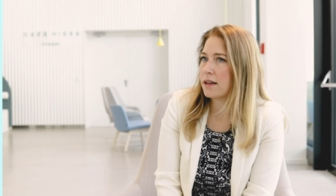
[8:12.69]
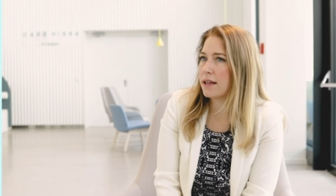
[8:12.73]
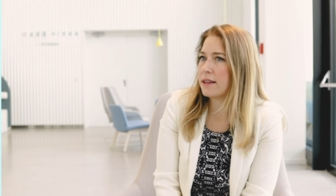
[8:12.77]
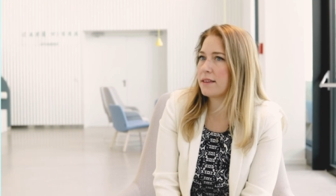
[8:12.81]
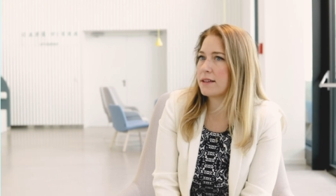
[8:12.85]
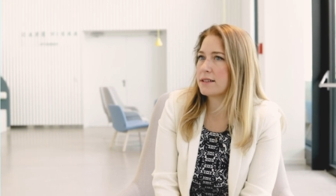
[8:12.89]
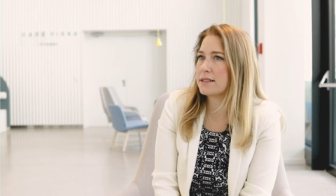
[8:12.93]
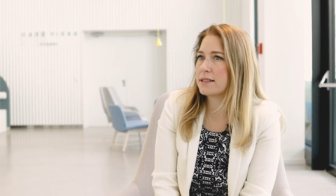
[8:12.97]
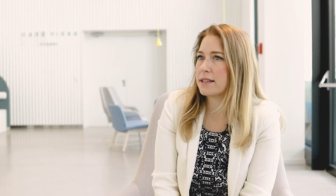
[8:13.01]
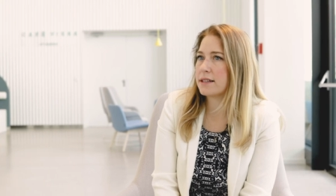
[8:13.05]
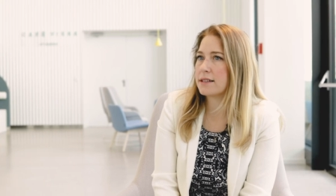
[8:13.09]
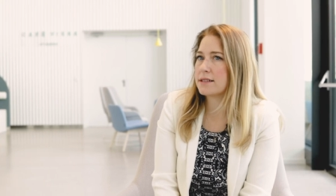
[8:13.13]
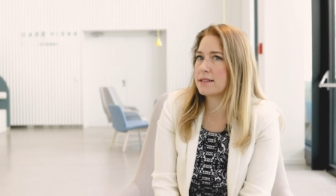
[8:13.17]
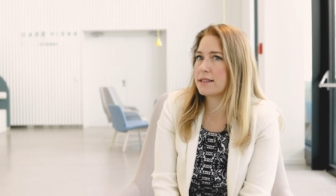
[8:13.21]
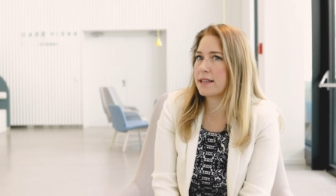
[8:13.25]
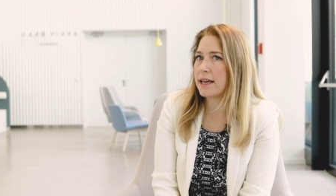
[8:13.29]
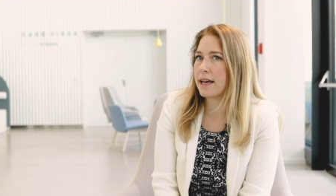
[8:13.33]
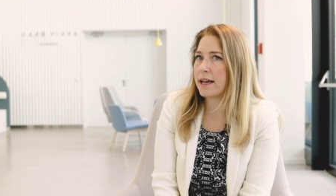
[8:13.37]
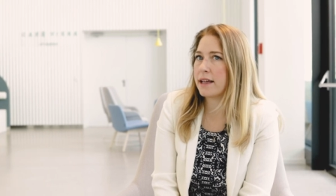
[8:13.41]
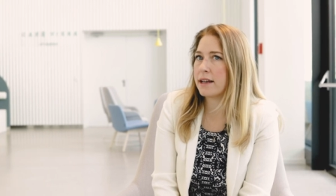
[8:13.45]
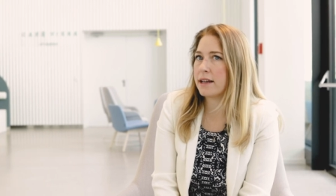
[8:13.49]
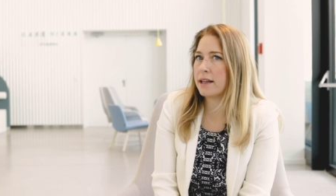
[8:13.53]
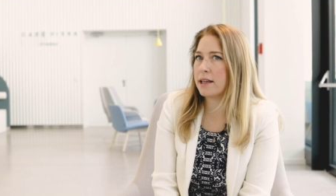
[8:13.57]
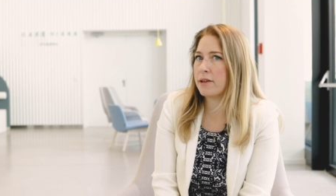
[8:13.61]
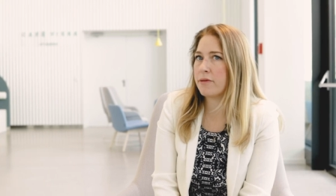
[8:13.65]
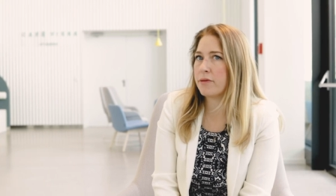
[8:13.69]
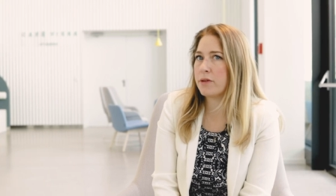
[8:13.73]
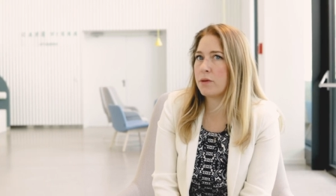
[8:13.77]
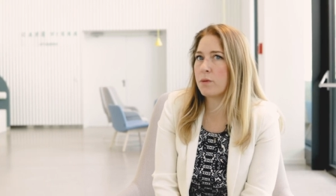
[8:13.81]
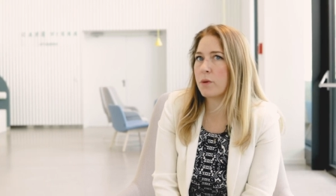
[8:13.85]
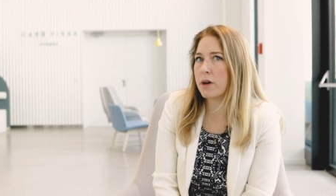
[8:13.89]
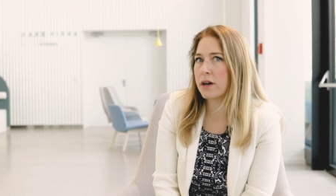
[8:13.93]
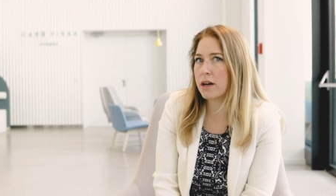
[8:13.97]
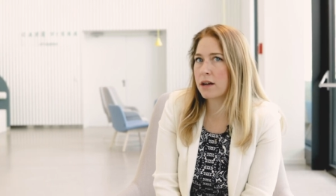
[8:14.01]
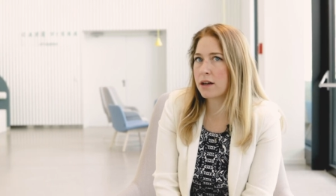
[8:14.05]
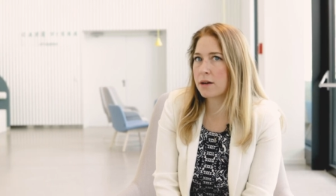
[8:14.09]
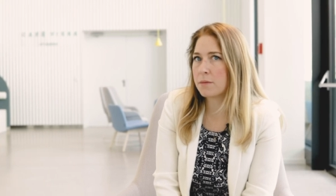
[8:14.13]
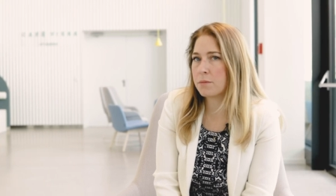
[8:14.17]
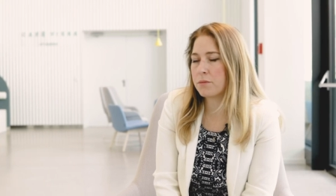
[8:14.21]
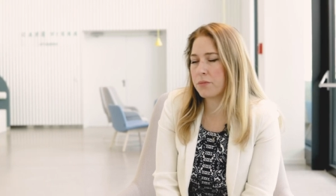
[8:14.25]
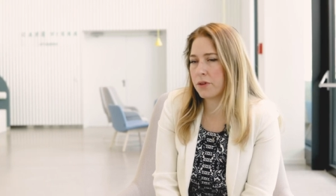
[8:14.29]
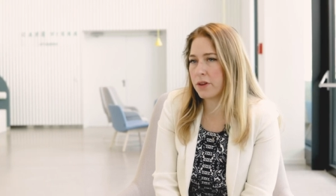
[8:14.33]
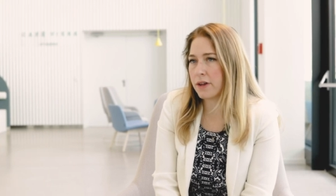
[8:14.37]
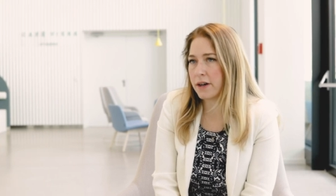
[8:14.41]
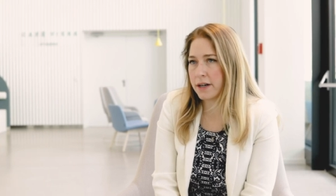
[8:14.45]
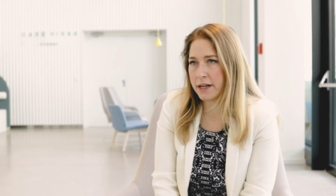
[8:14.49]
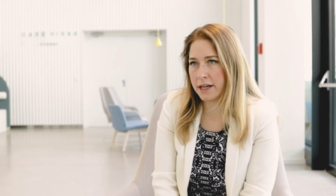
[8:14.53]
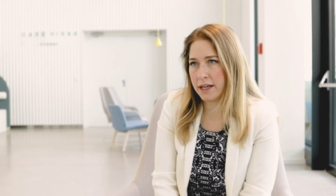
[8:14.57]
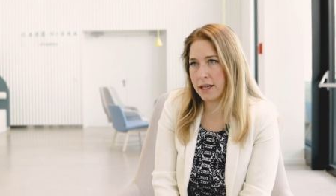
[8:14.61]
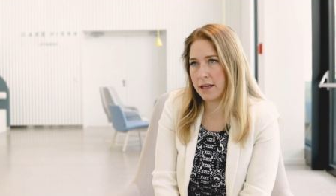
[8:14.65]
in the sense that if you want to
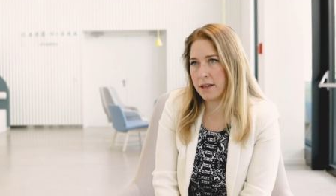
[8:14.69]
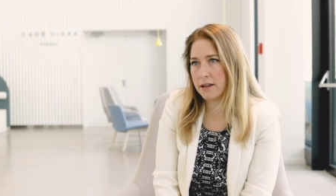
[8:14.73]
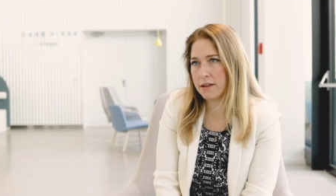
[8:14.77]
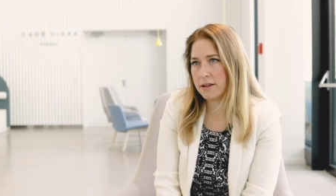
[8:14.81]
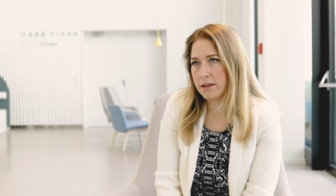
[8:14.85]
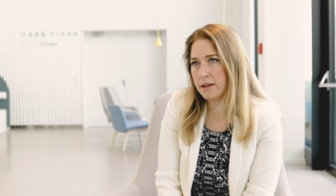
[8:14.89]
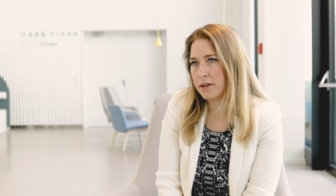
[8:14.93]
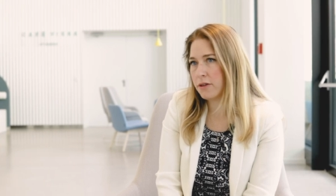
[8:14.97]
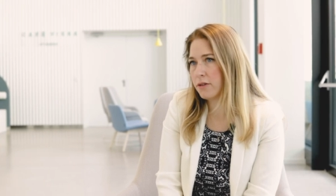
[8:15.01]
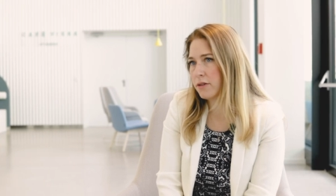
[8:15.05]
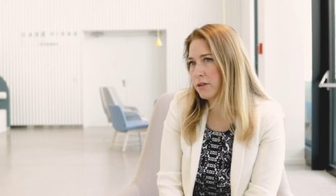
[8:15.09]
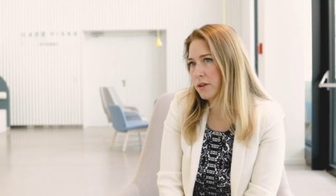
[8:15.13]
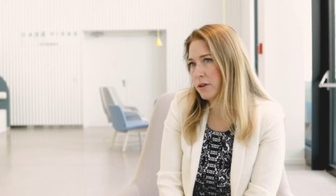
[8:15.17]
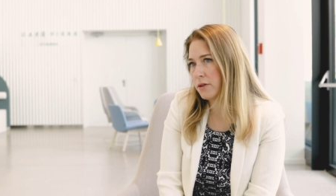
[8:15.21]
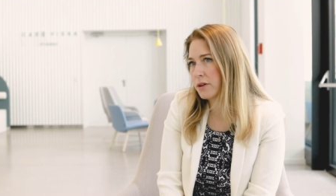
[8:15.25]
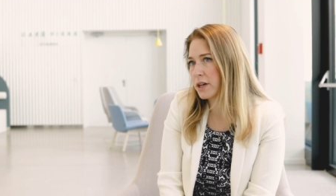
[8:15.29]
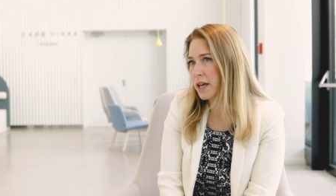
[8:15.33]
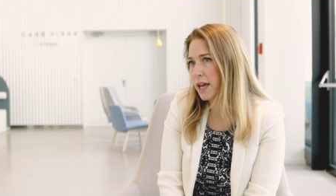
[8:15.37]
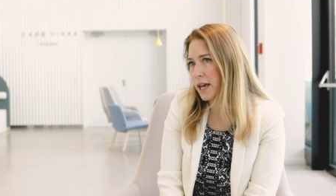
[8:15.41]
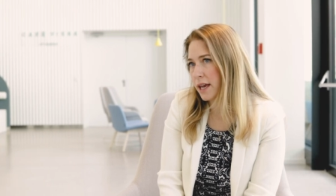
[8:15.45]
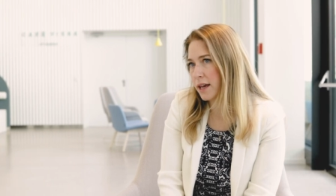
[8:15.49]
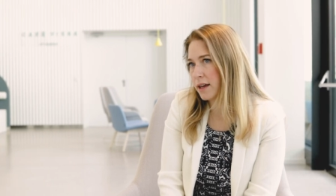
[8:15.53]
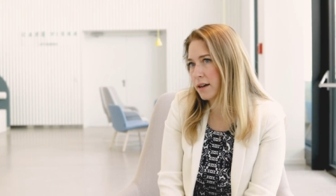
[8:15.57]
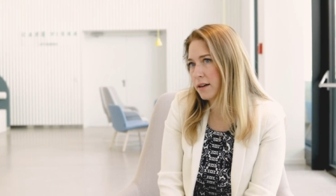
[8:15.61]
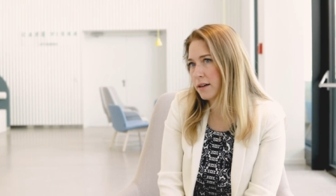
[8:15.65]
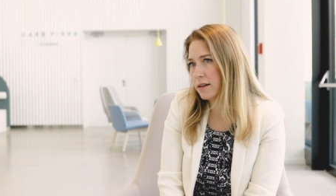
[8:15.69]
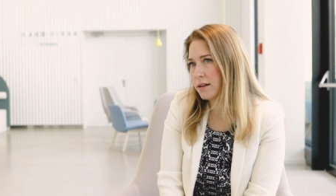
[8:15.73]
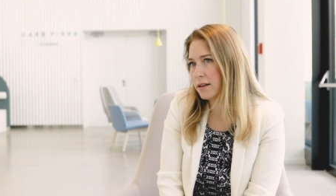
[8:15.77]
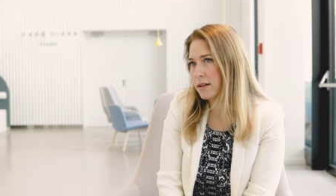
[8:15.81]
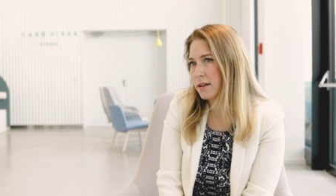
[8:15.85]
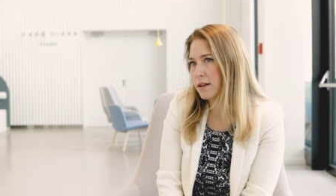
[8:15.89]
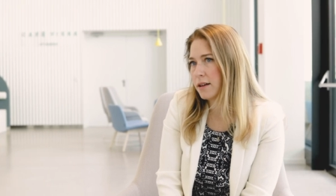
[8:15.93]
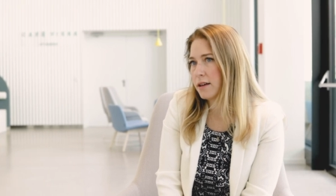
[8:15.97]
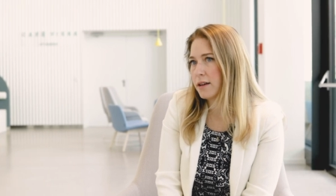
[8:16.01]
comply, you you can,